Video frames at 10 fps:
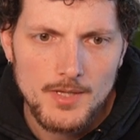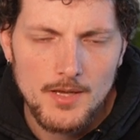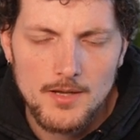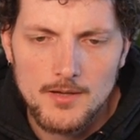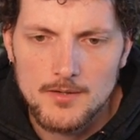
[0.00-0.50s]

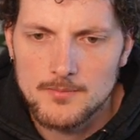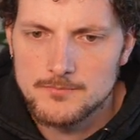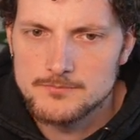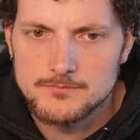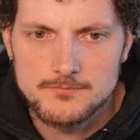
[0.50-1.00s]

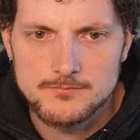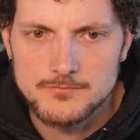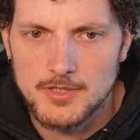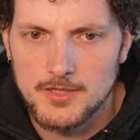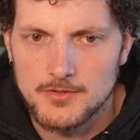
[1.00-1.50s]

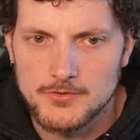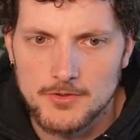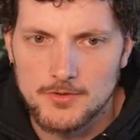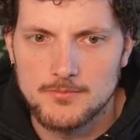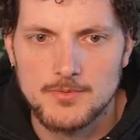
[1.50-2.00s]
Yeah,
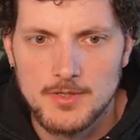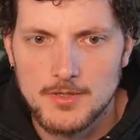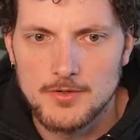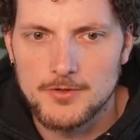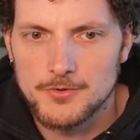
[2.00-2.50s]
so
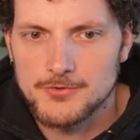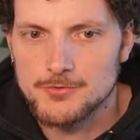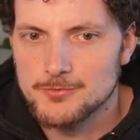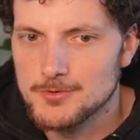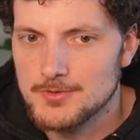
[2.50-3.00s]
those
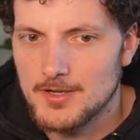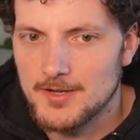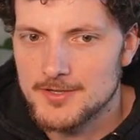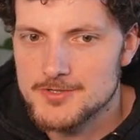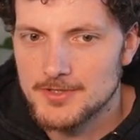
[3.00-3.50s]
two are
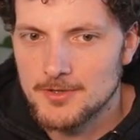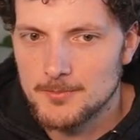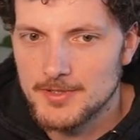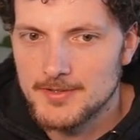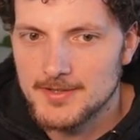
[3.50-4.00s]
actually
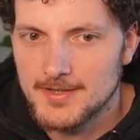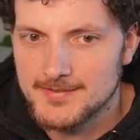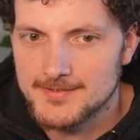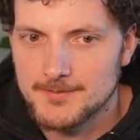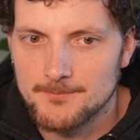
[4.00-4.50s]
completely
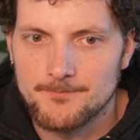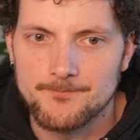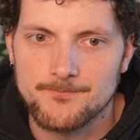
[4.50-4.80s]
custom.